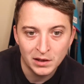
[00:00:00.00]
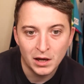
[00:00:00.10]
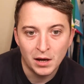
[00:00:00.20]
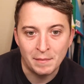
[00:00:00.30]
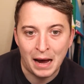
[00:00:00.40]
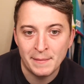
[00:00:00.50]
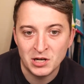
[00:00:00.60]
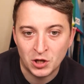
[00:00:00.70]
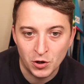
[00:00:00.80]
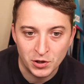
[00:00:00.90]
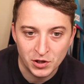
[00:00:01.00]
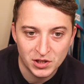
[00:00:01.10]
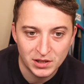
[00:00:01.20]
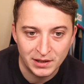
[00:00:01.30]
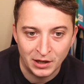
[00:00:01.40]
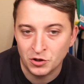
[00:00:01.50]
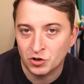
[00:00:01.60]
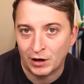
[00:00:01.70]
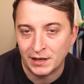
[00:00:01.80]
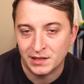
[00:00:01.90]
Mohammed Kudus didn't
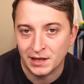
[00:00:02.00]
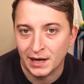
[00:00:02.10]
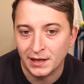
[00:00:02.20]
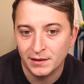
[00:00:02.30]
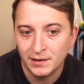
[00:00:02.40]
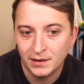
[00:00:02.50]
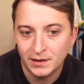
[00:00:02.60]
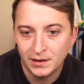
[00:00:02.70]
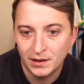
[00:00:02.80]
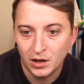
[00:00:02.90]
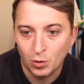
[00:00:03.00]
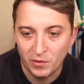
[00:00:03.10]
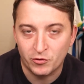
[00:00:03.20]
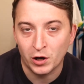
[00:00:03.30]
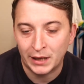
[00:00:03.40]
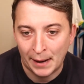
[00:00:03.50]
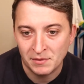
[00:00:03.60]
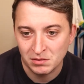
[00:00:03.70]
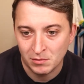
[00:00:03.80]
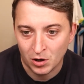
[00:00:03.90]
train today. We've got a game
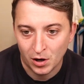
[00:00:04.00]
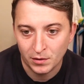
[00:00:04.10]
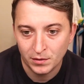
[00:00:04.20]
tomorrow.